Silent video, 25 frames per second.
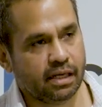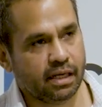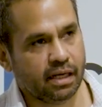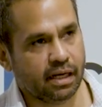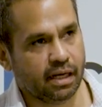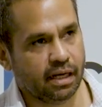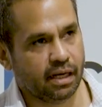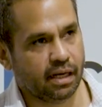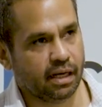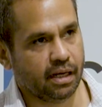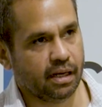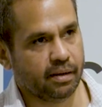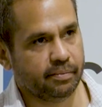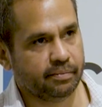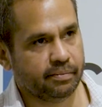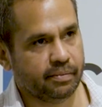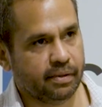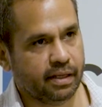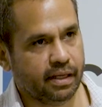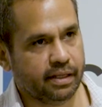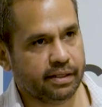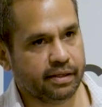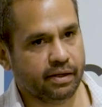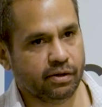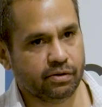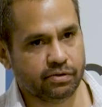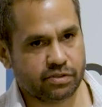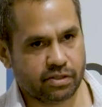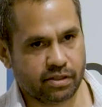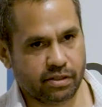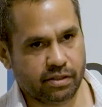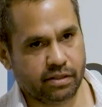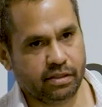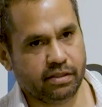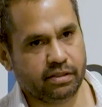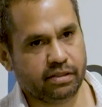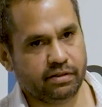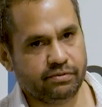um, an
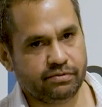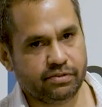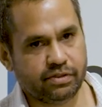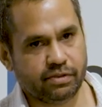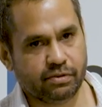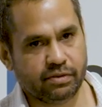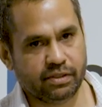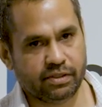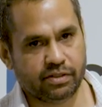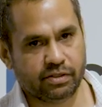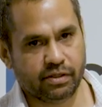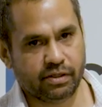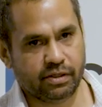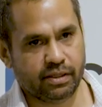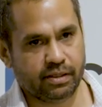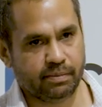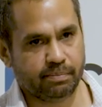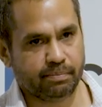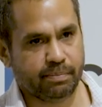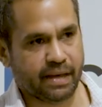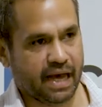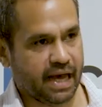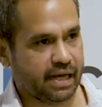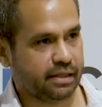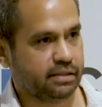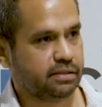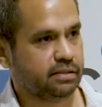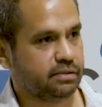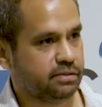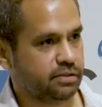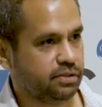alternative to returning back